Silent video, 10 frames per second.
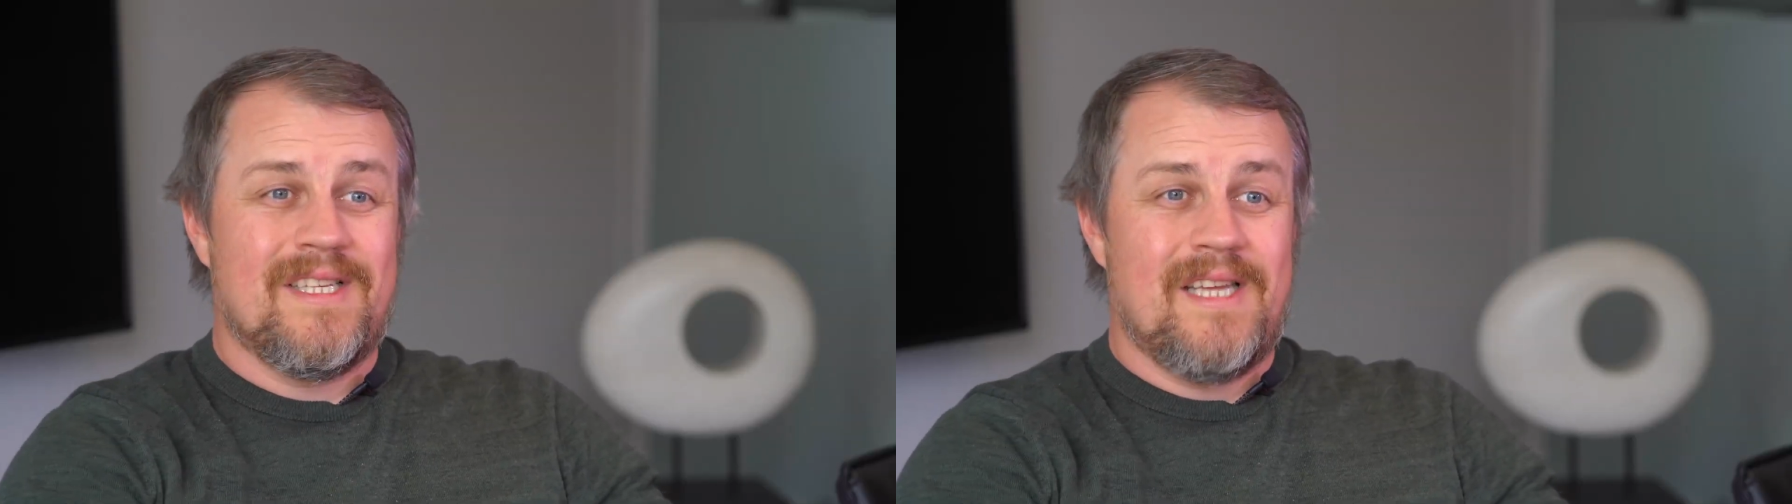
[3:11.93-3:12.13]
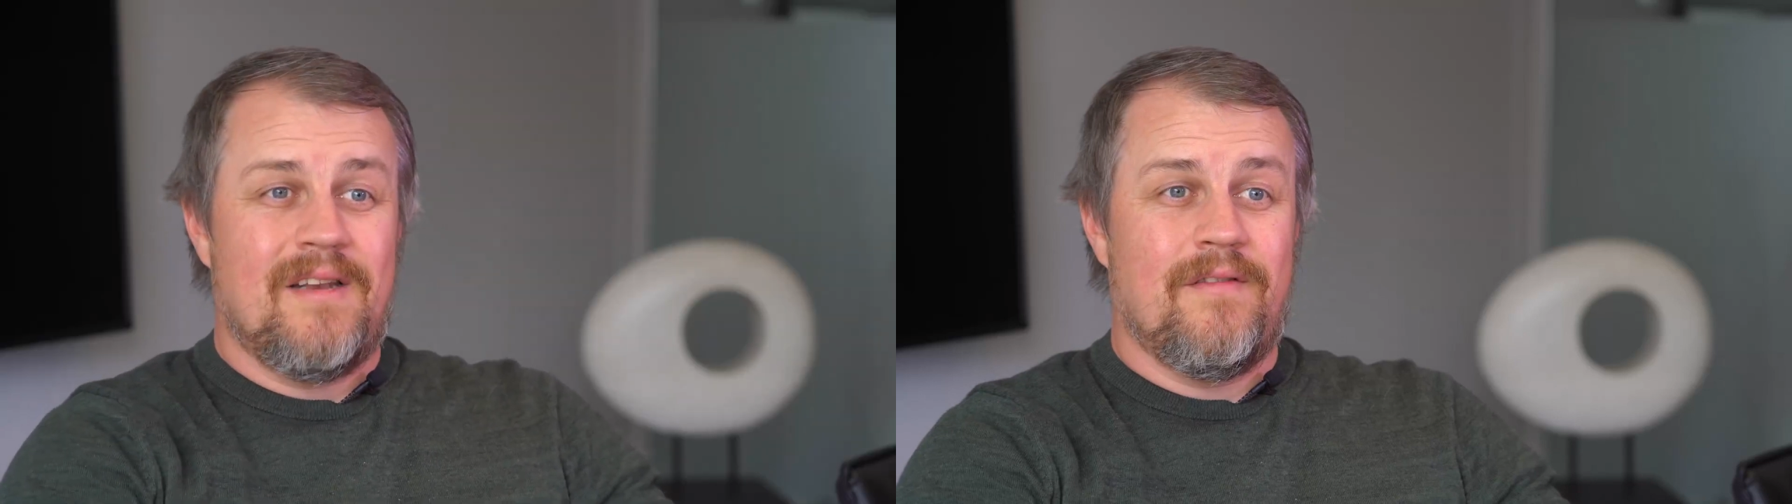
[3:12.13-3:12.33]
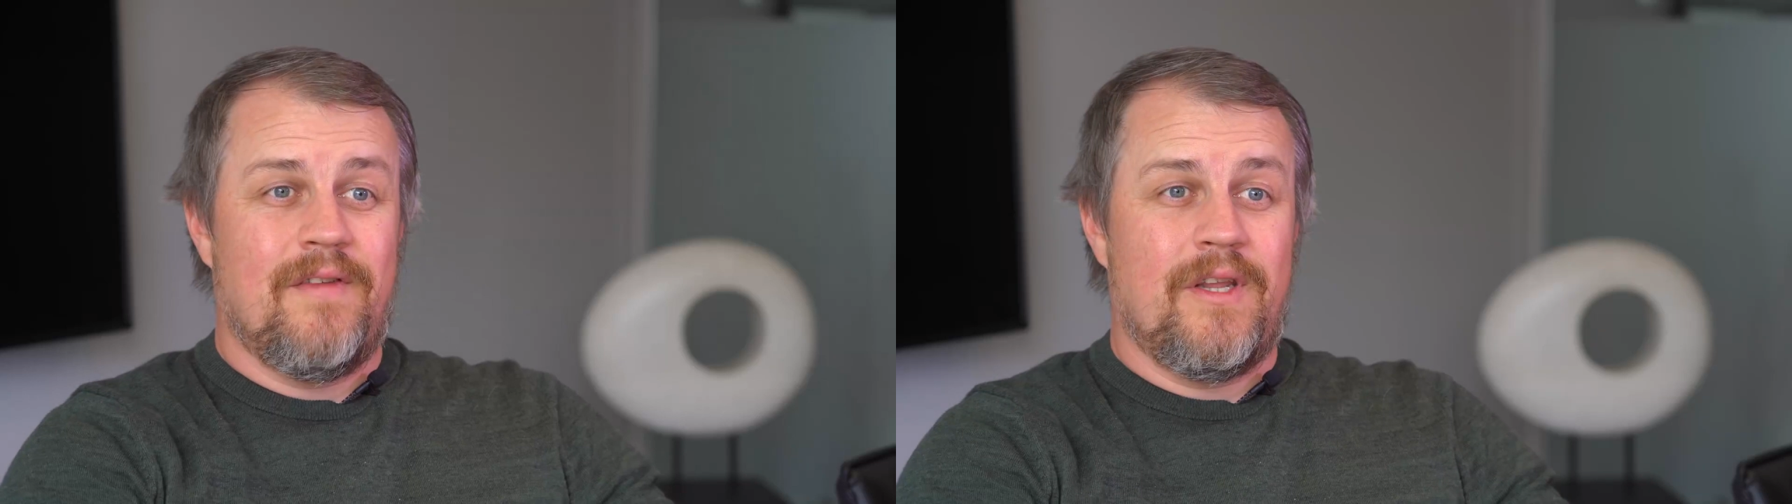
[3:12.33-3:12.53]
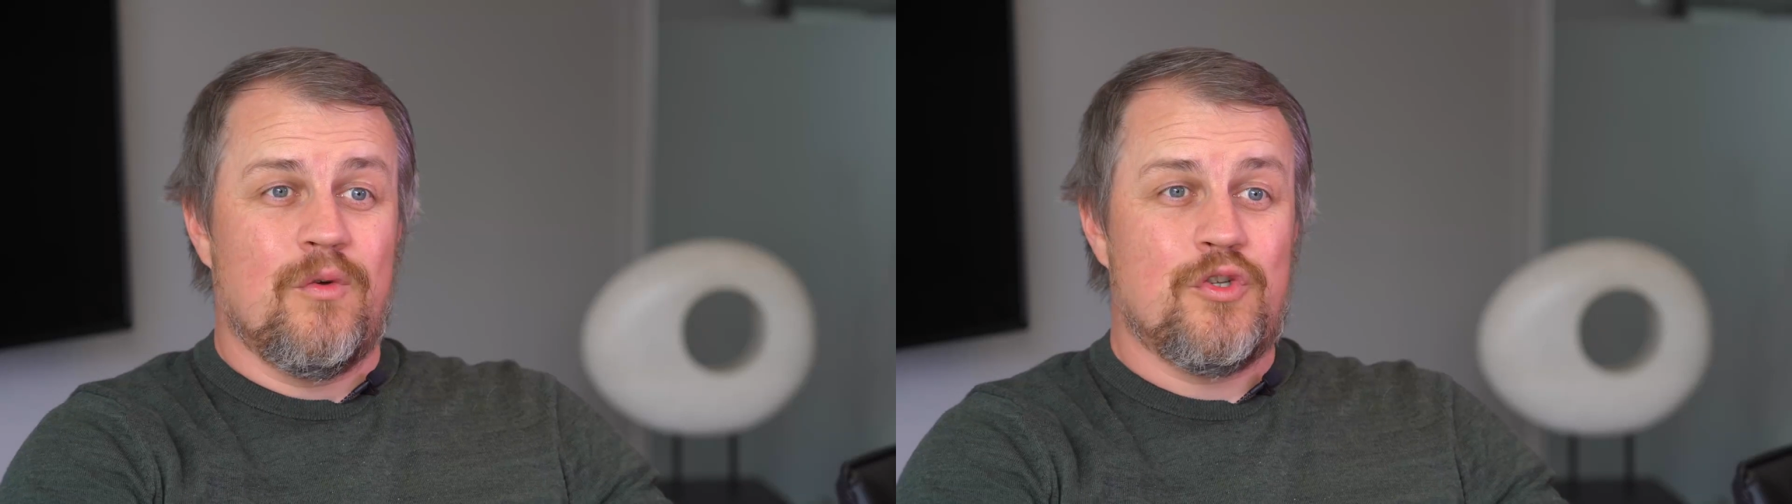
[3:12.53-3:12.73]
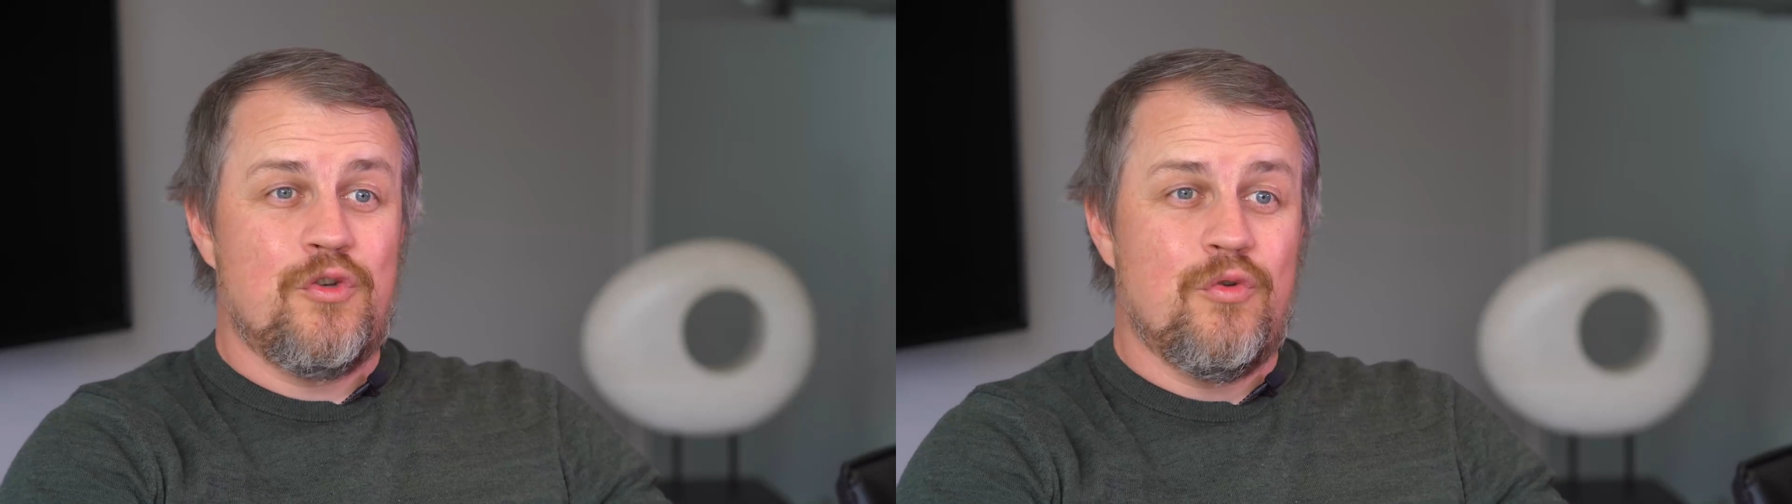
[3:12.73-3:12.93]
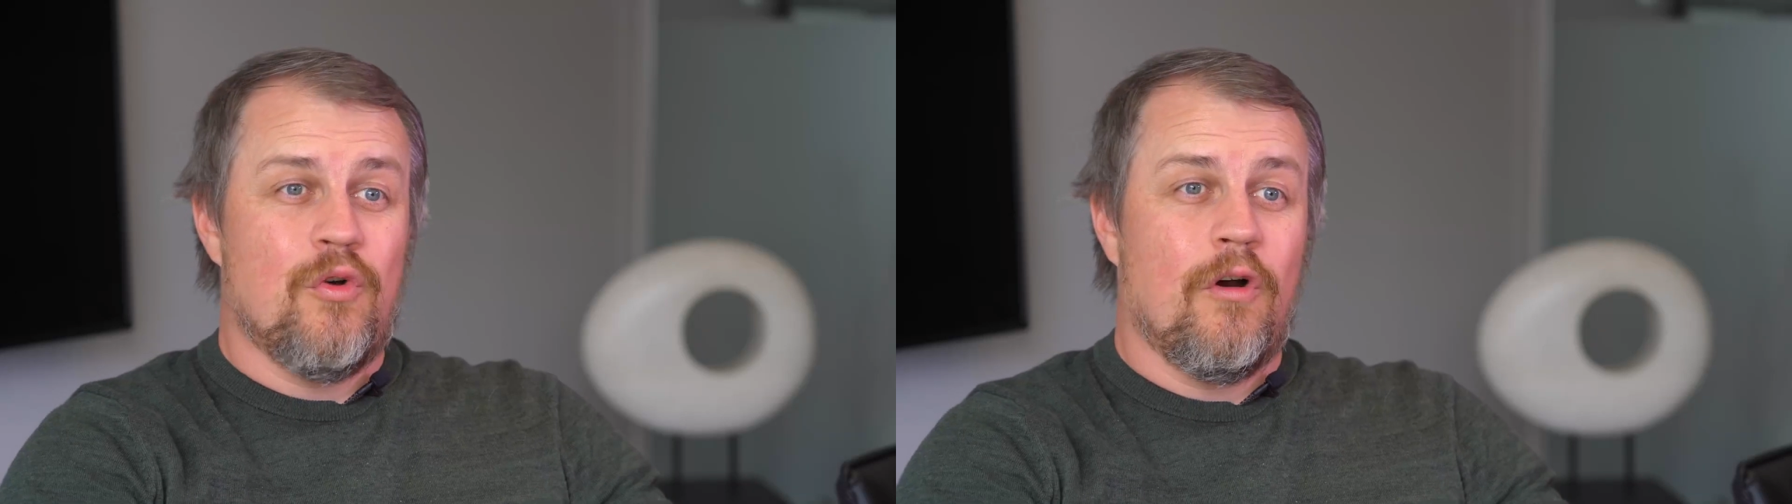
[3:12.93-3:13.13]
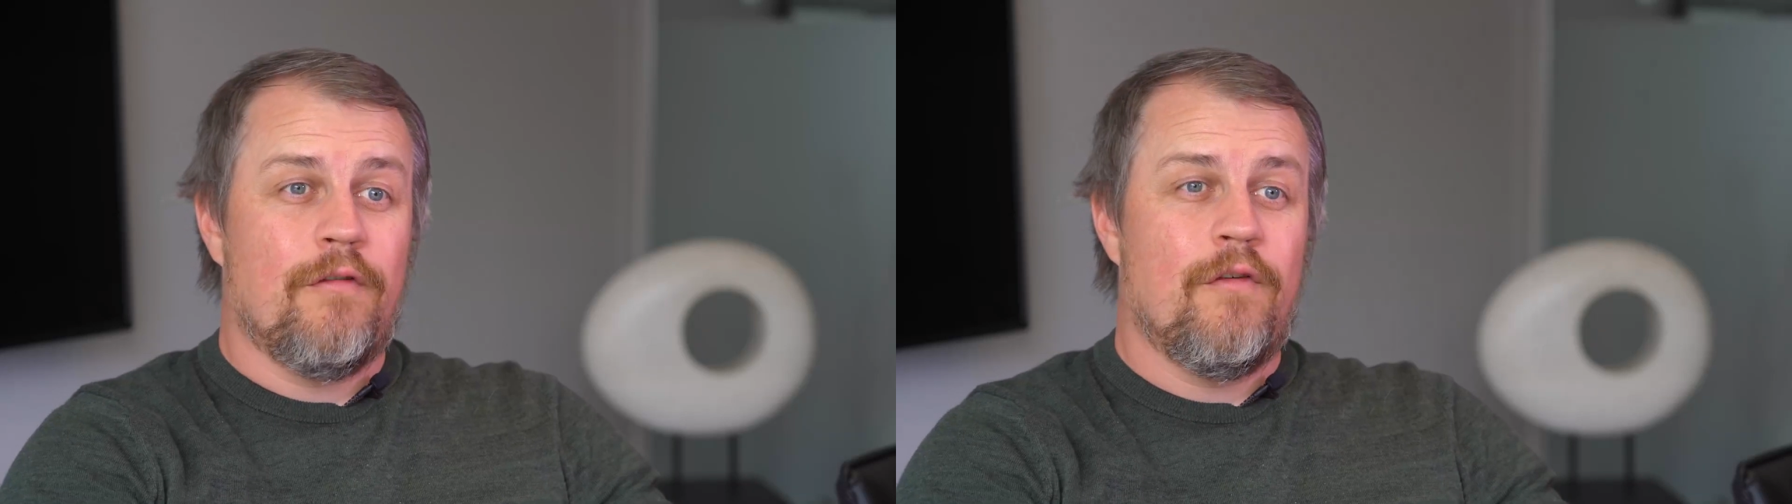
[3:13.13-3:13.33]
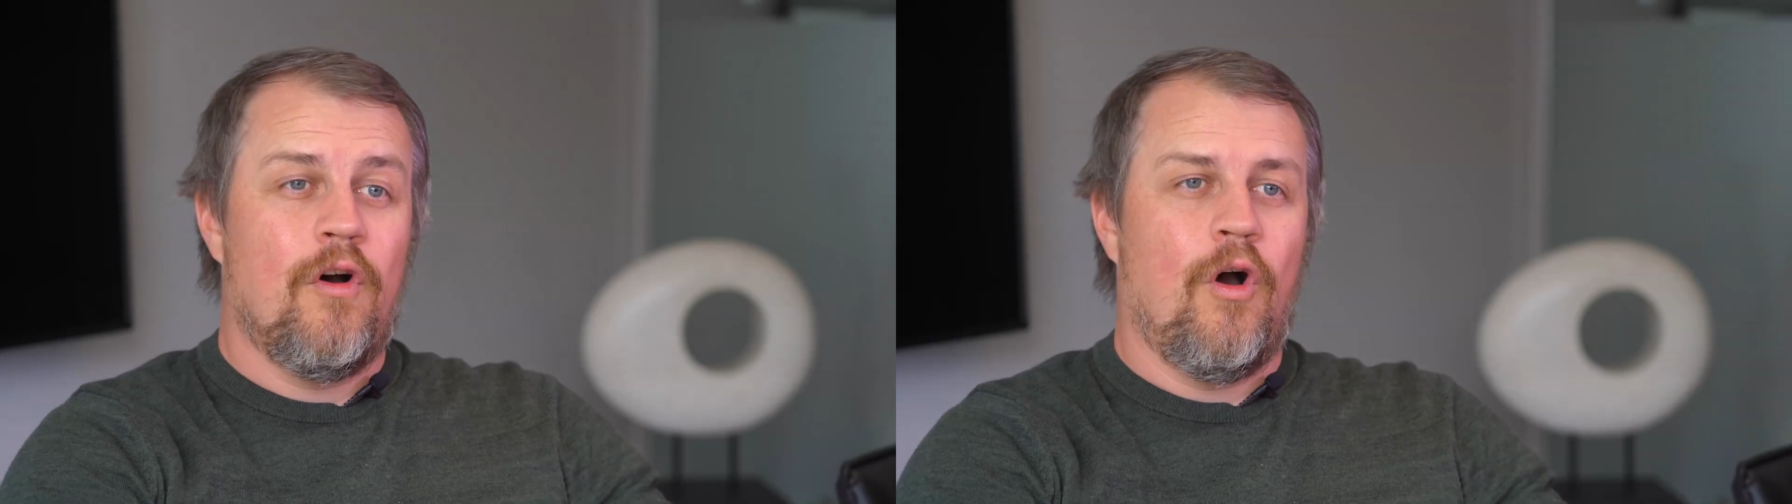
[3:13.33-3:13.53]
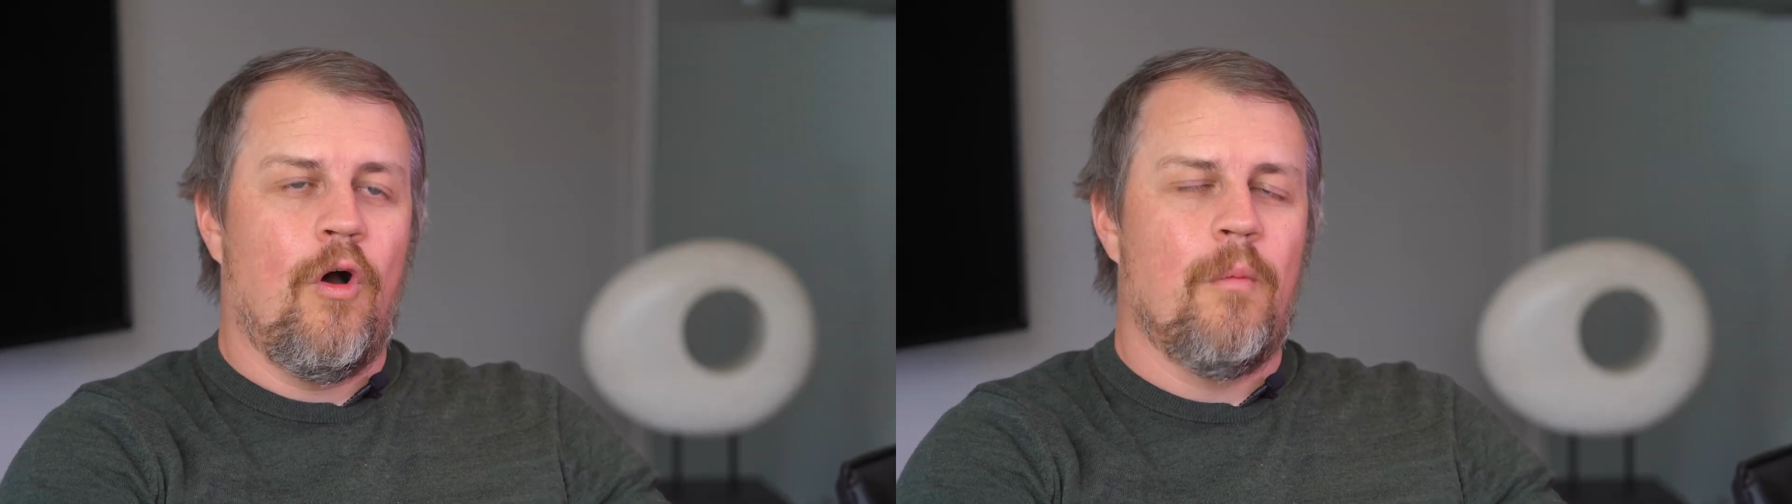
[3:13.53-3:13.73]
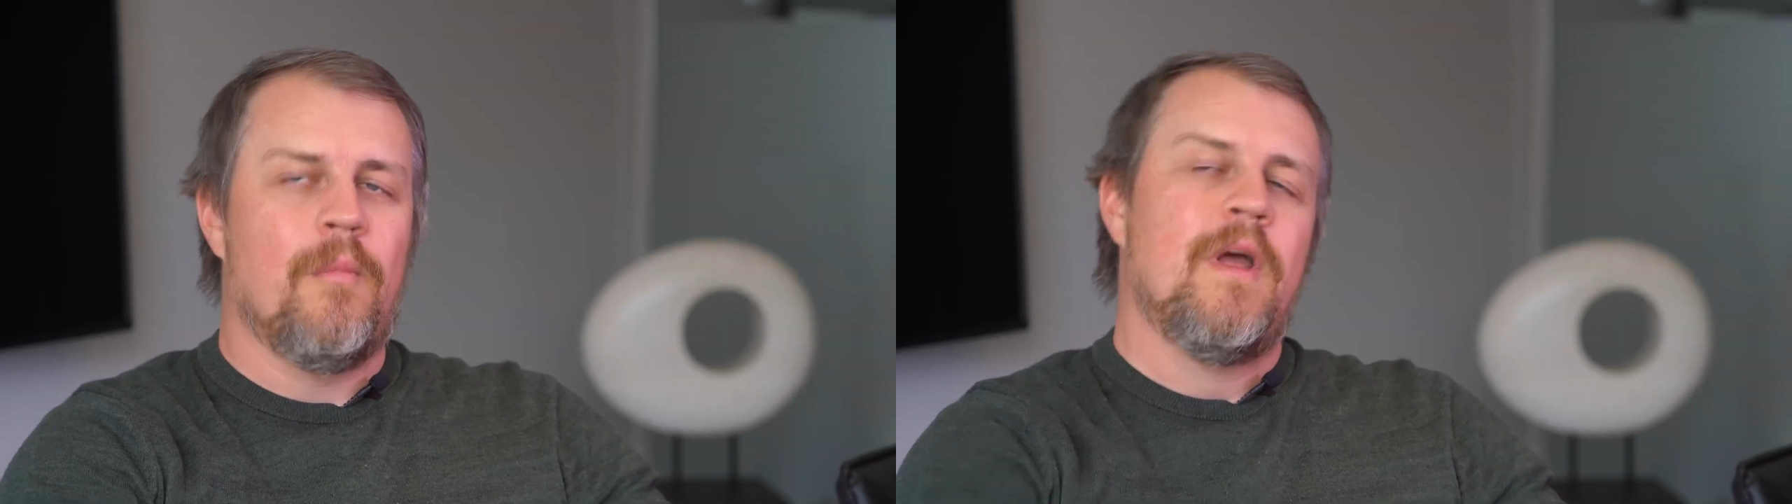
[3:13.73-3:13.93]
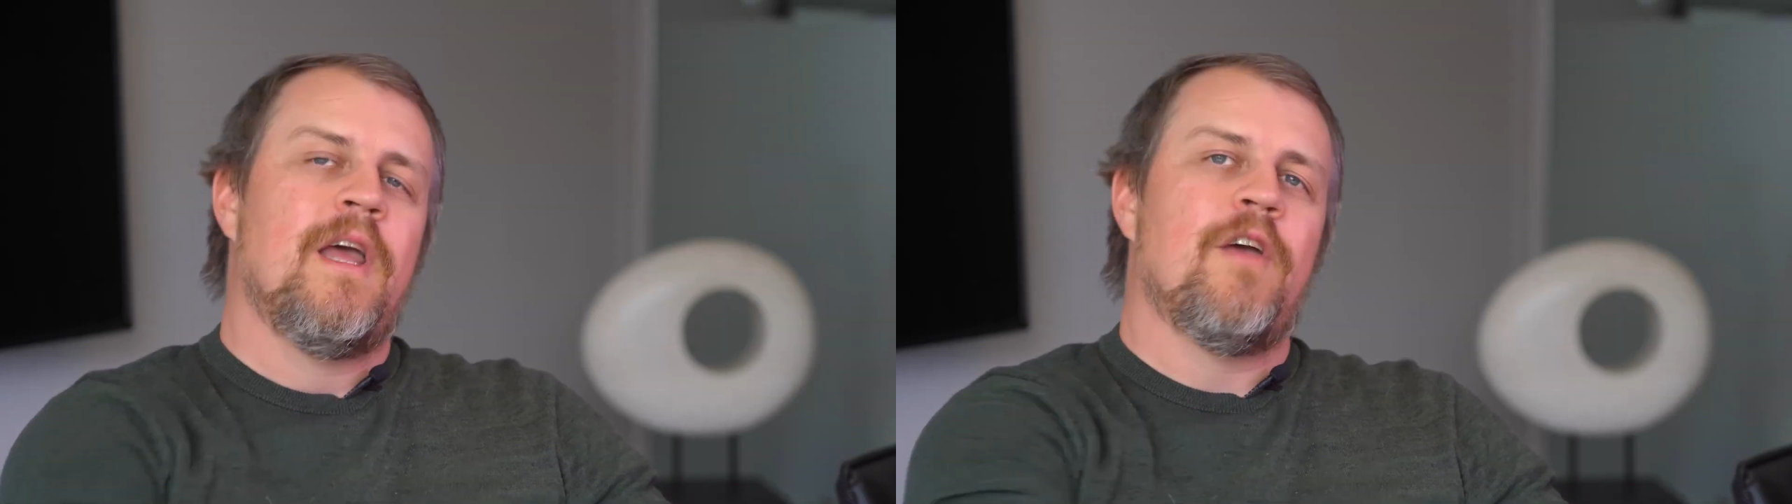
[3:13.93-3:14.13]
send video to or from,